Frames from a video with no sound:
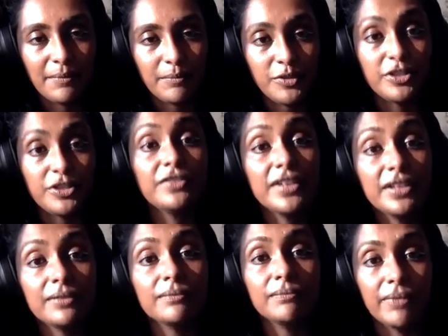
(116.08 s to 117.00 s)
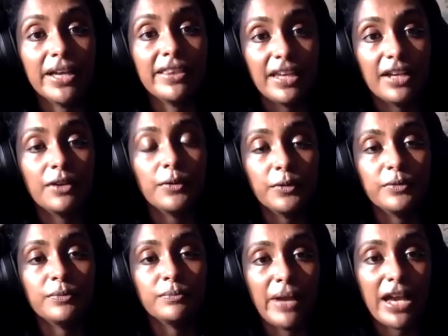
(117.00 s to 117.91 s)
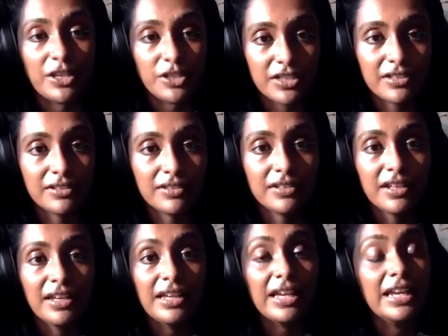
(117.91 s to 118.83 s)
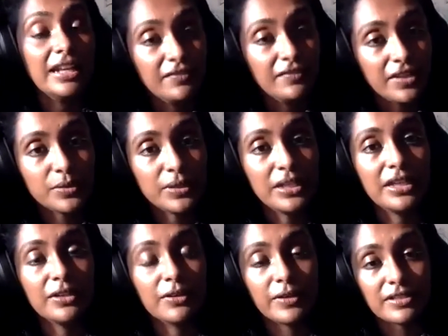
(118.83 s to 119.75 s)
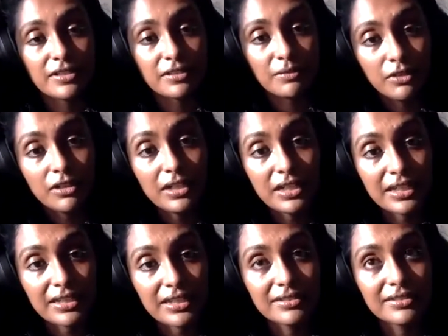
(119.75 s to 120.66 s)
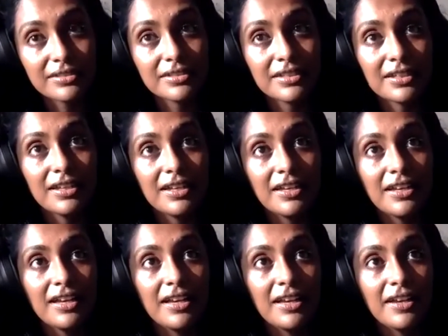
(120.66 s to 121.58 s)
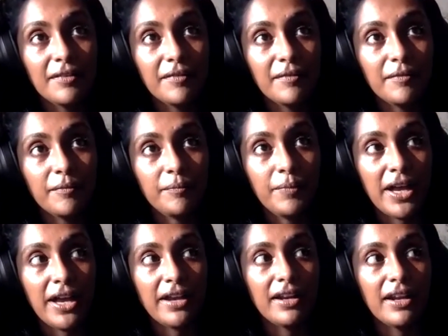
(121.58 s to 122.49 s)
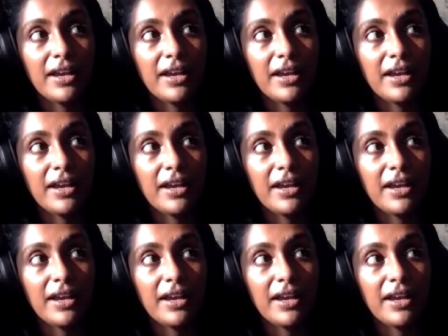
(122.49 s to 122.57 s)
driven by their own passion, individually or as communities, but